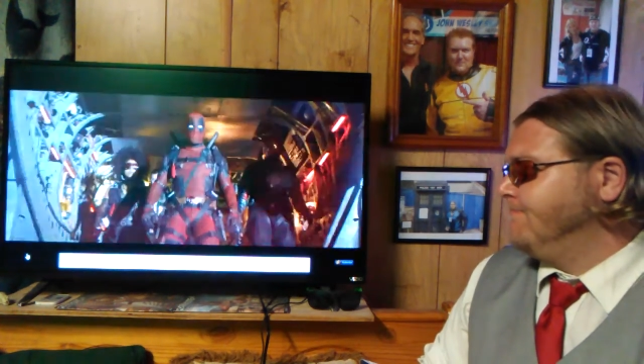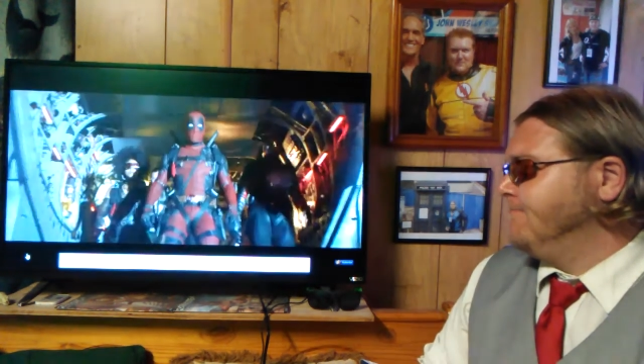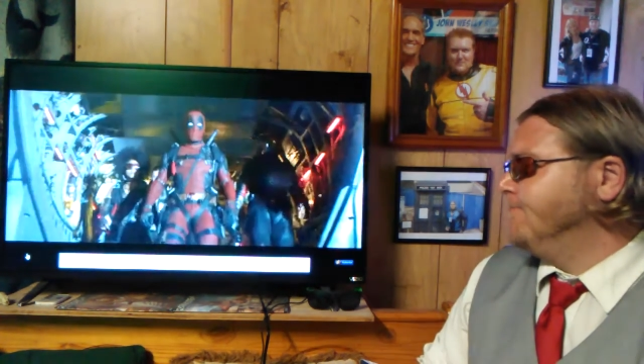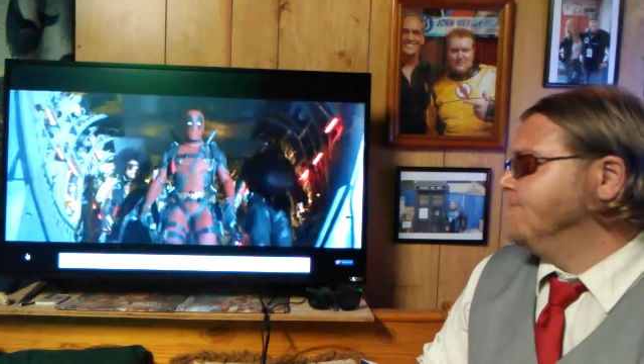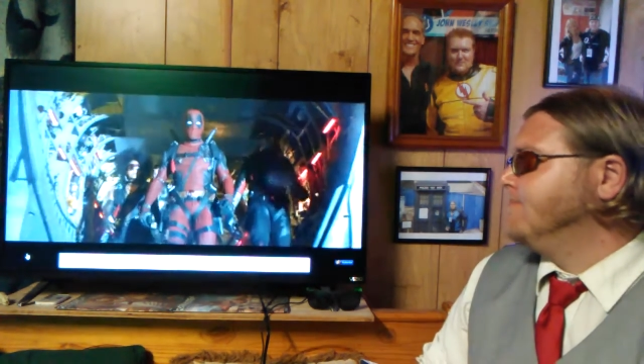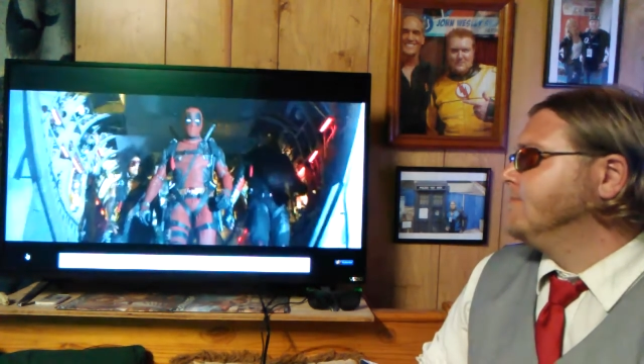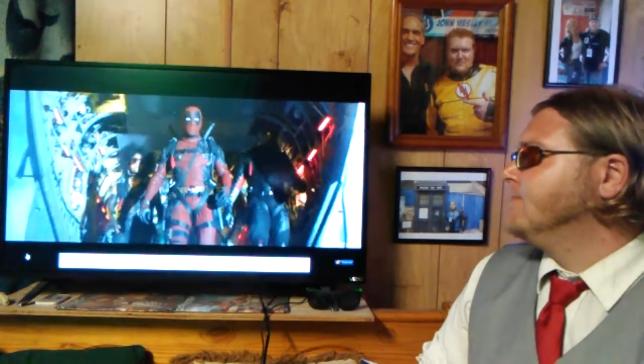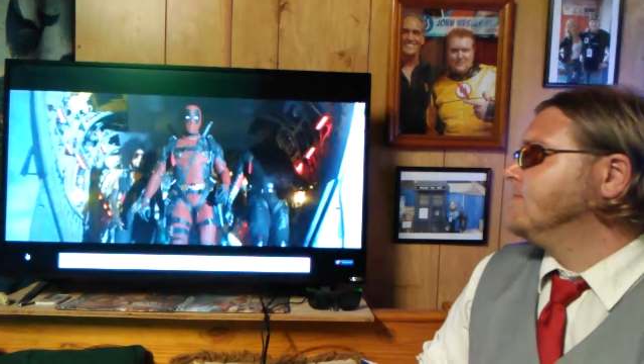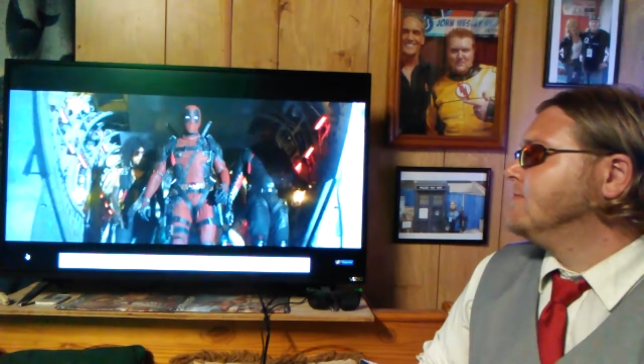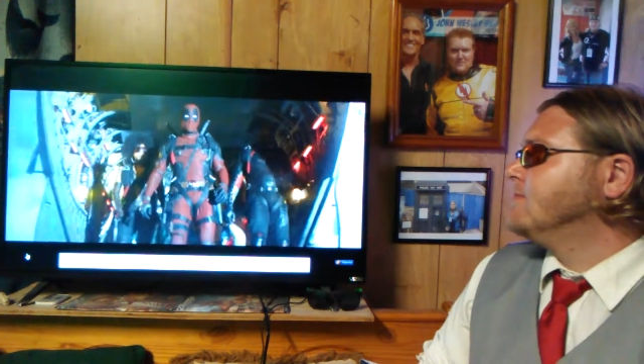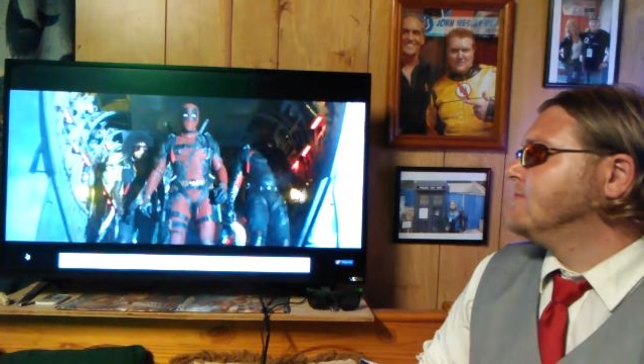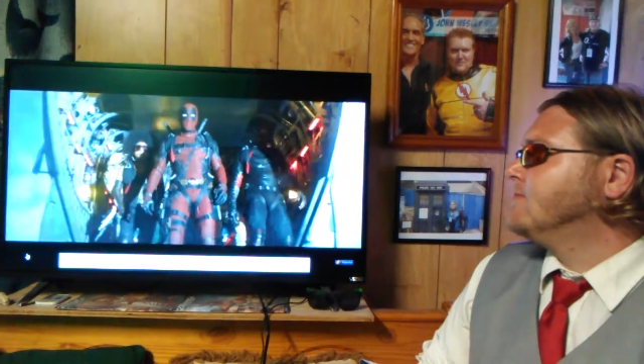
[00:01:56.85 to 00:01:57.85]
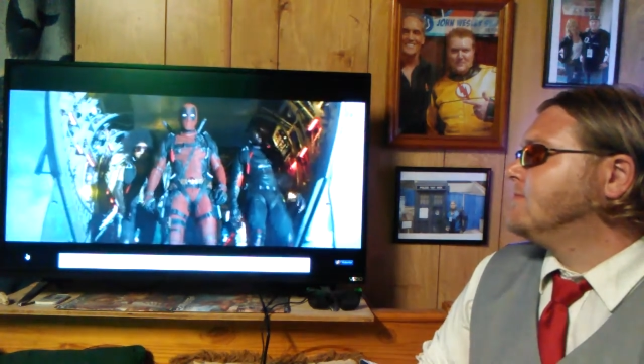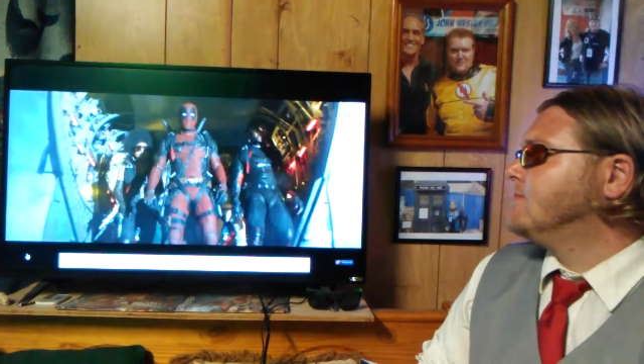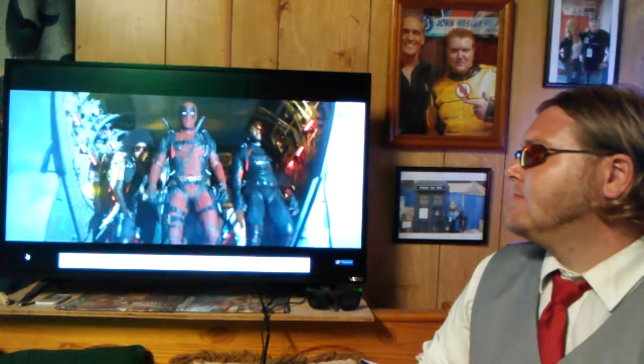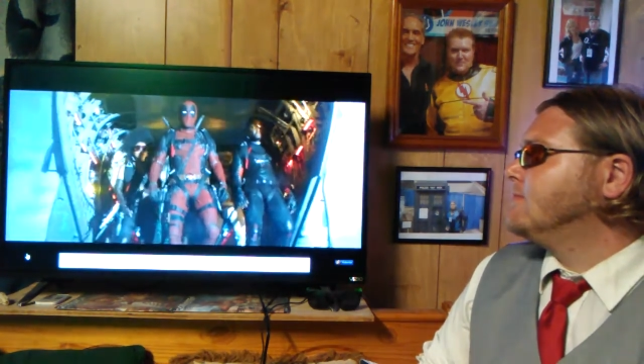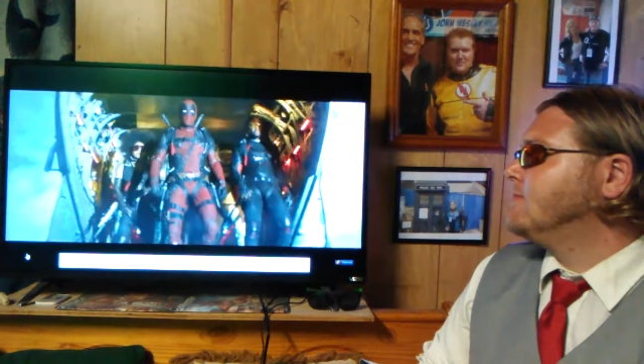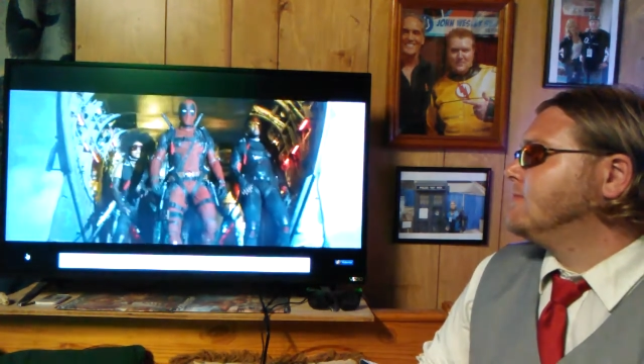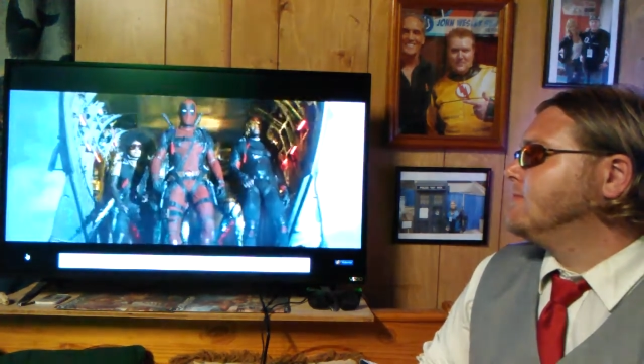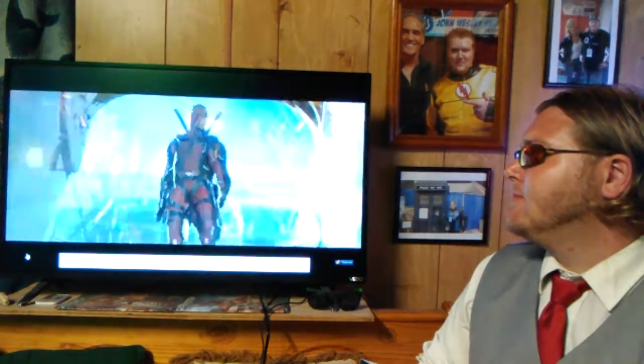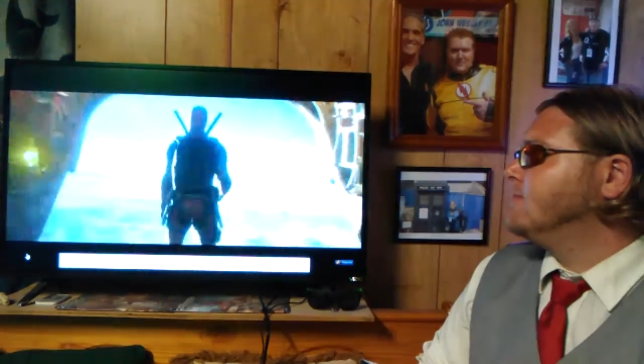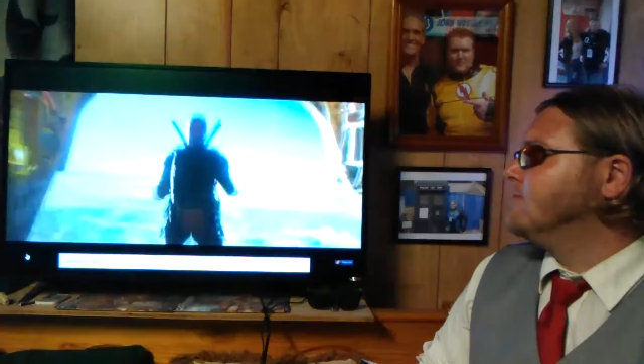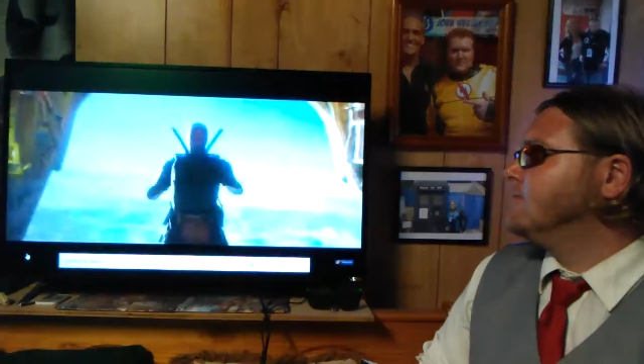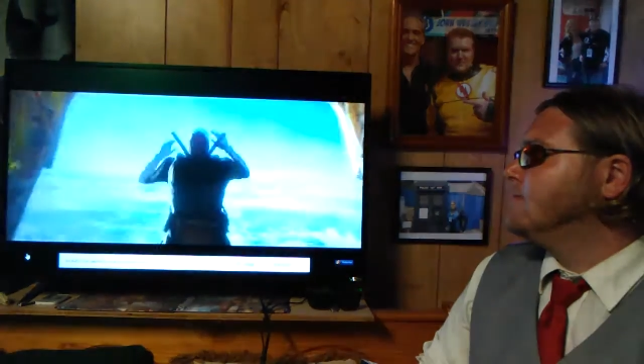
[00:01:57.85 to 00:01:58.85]
Fuck it. It's
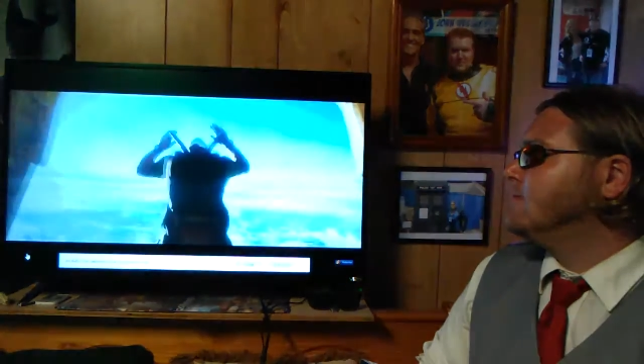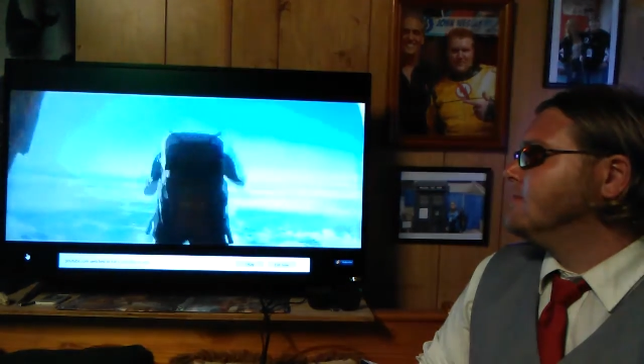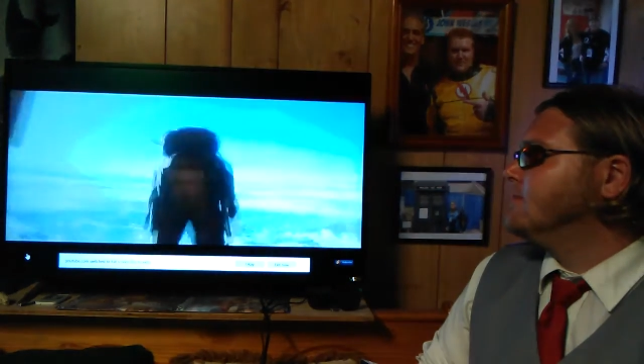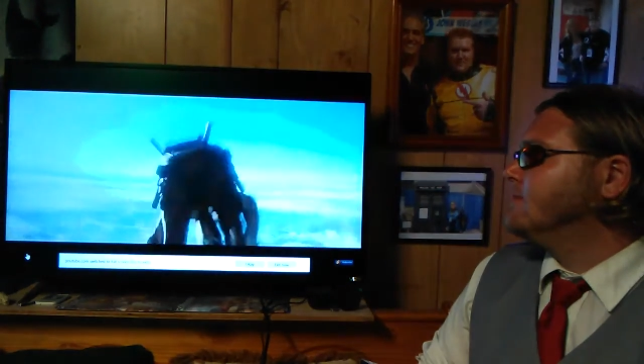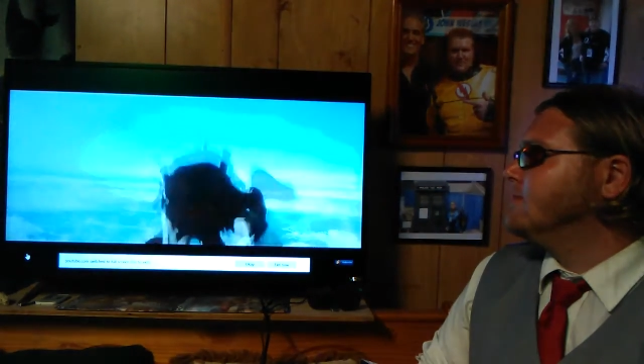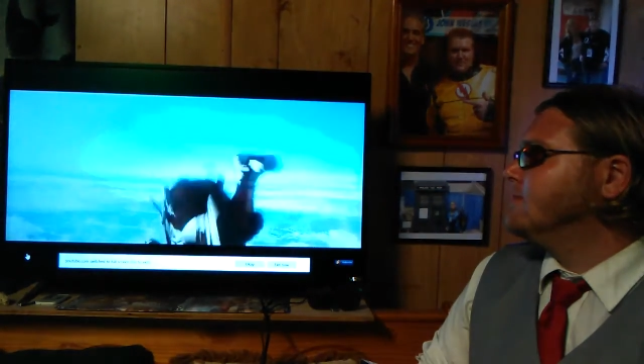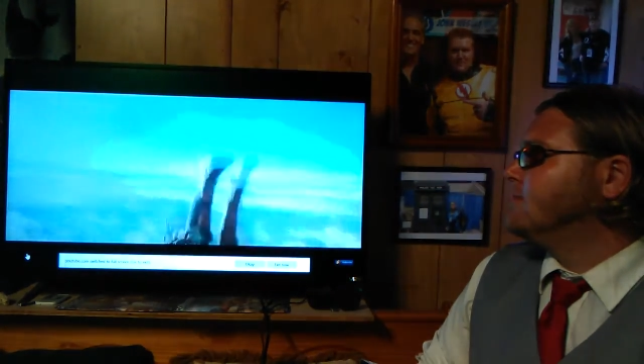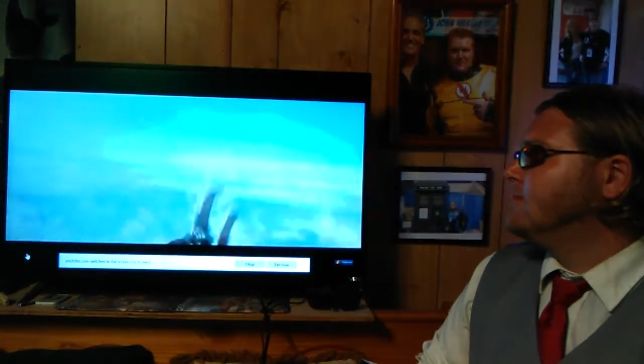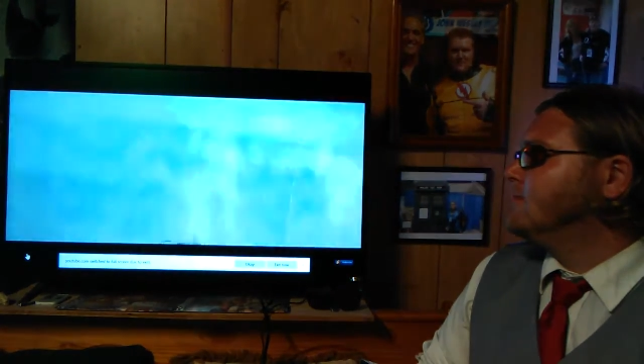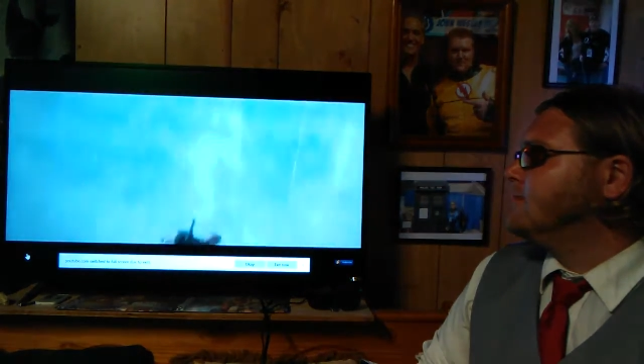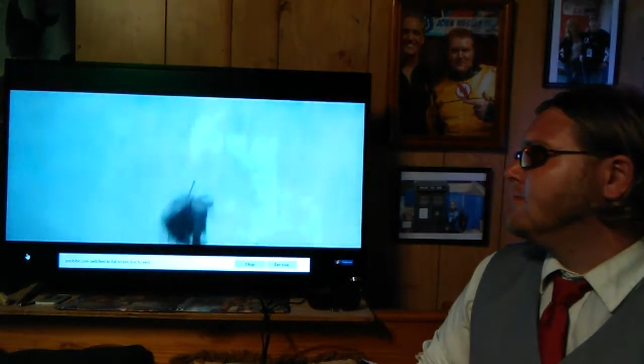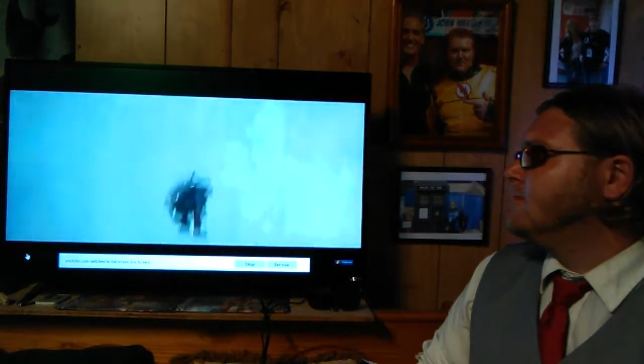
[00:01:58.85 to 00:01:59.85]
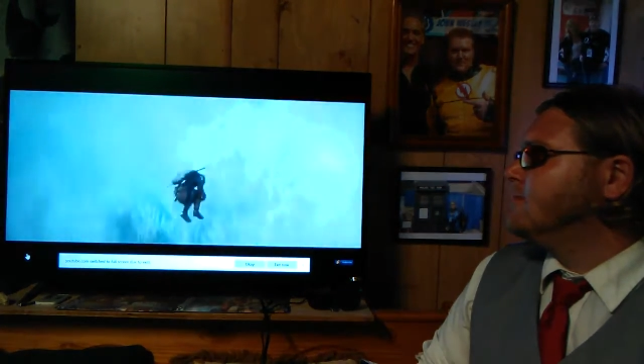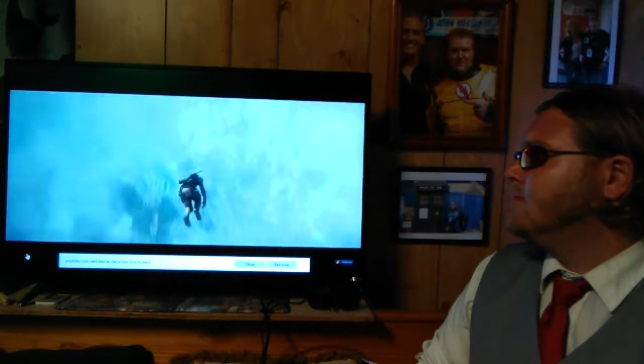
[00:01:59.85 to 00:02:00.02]
showtime. Don't call it a comeback.